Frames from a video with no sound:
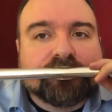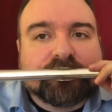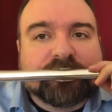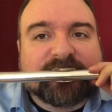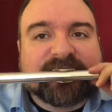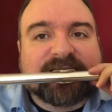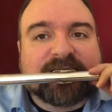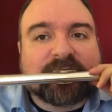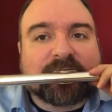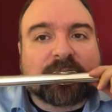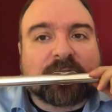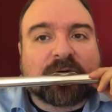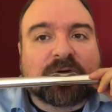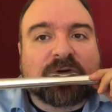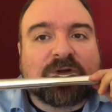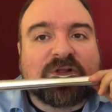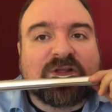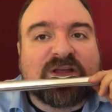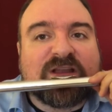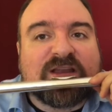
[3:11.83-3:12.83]
and
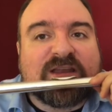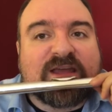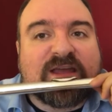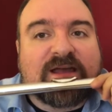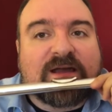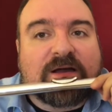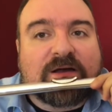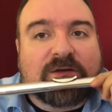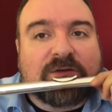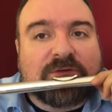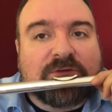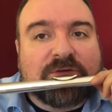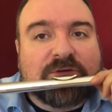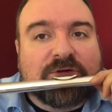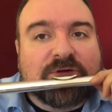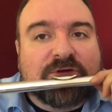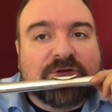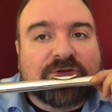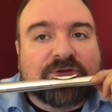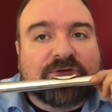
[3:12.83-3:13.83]
roll it down
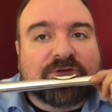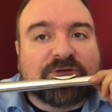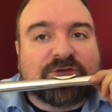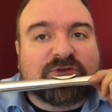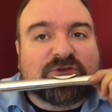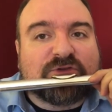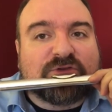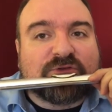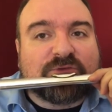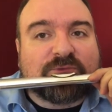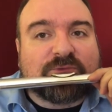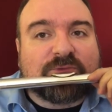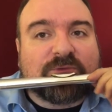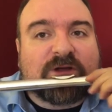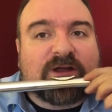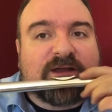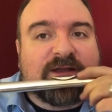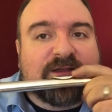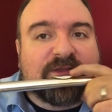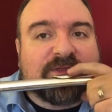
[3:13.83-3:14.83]
so it's just
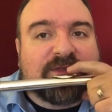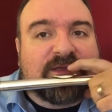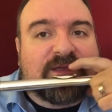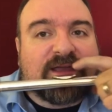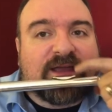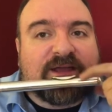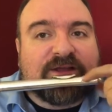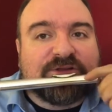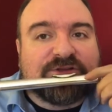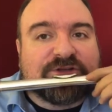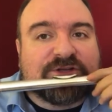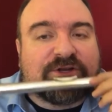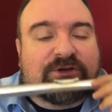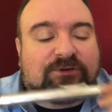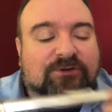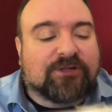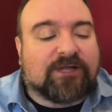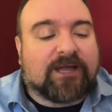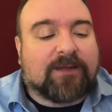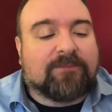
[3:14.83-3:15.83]
right at the edge of your
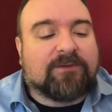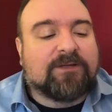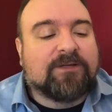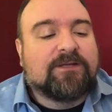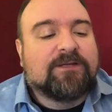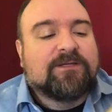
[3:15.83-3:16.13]
lip,